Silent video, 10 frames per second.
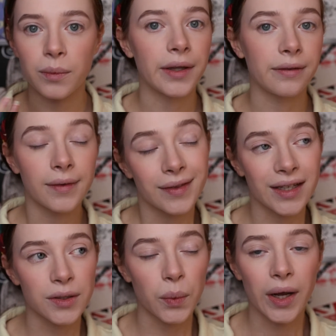but
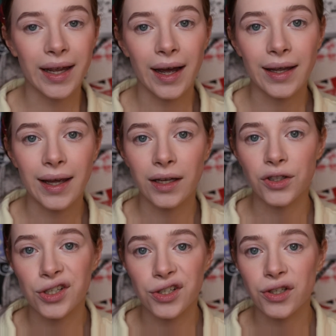this way I can
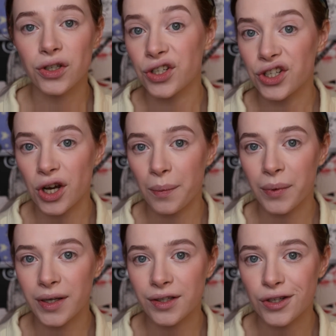just jump
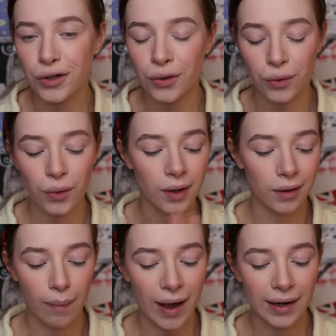into the
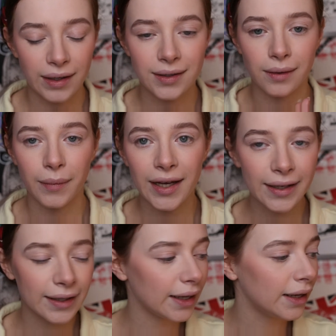palette
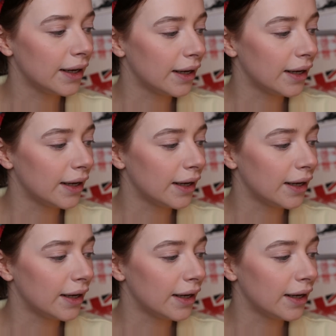immediately.